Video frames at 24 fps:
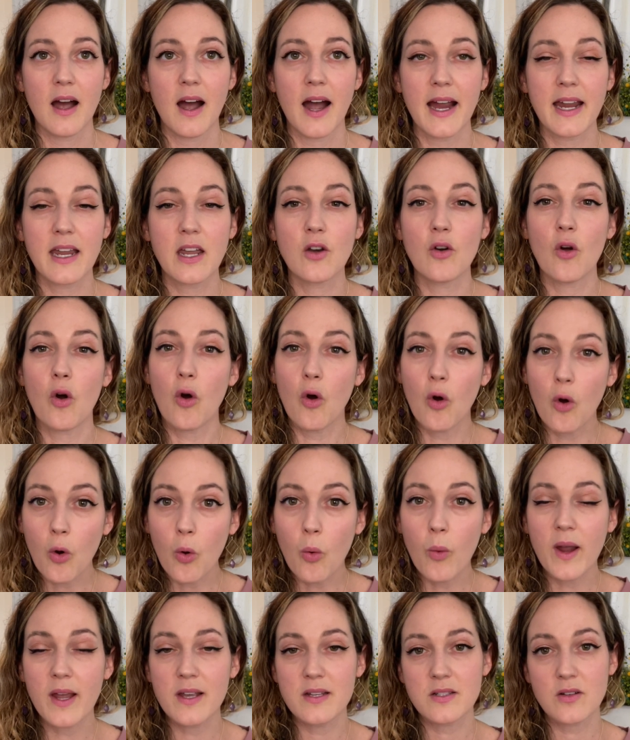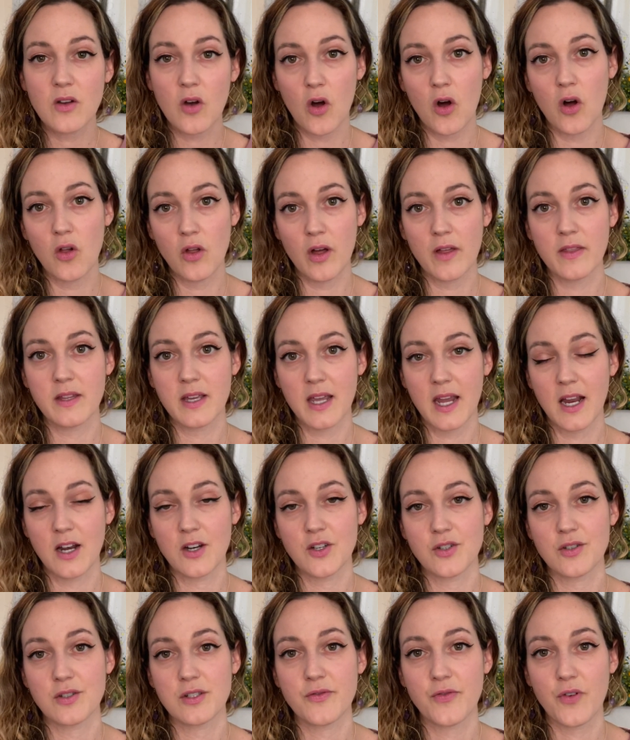I can always call on the
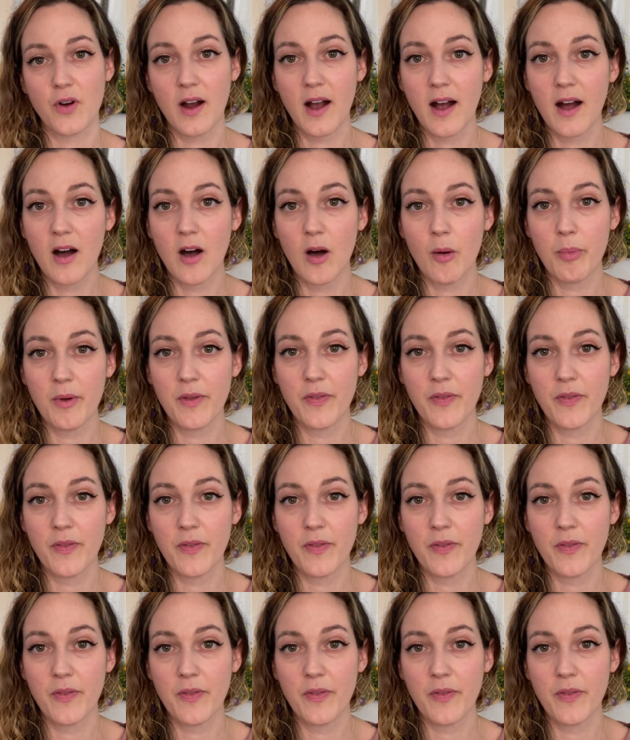angels for help.